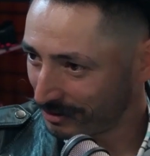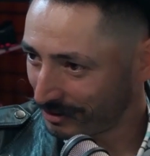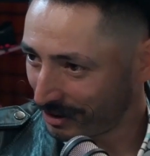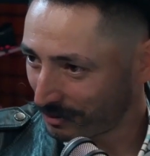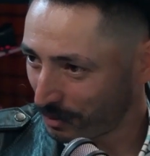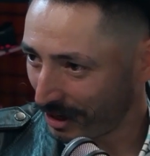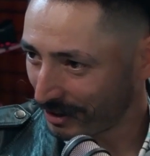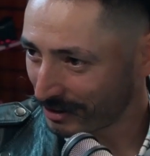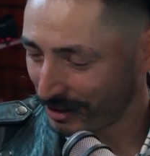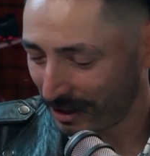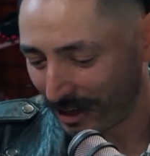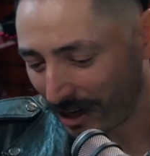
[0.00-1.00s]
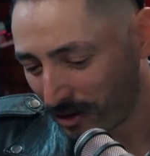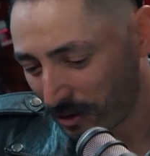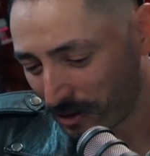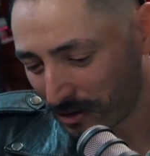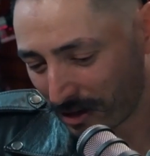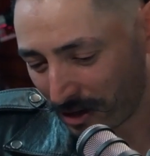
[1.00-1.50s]
their wings and they
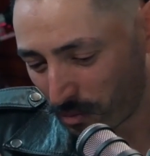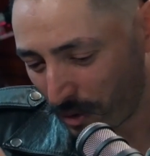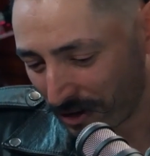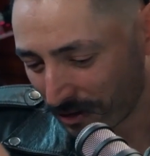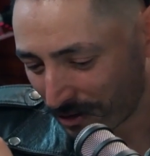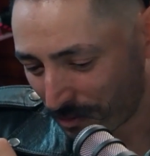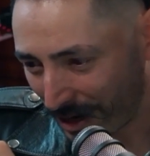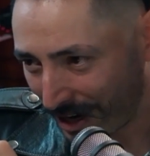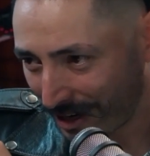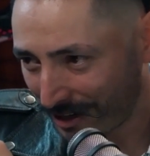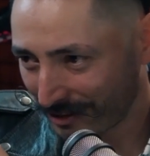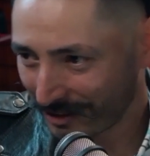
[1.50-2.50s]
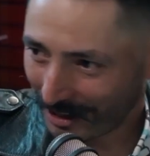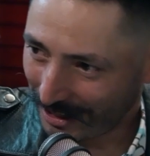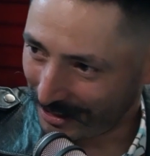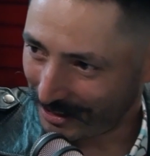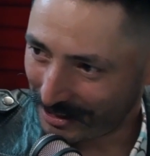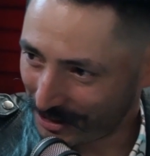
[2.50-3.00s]
go wiggle around
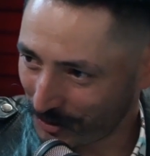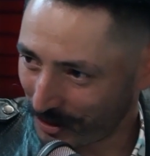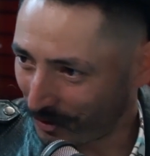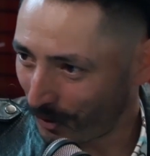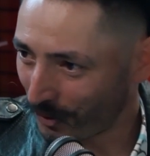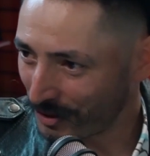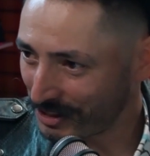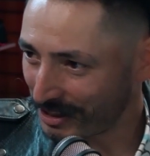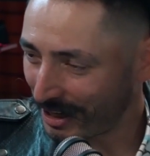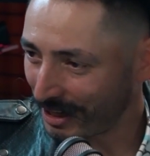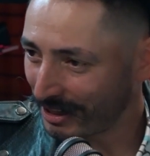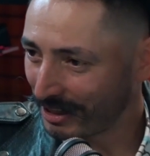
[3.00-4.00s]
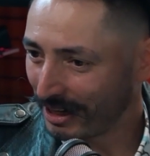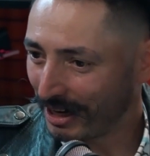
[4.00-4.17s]
and then to the other side.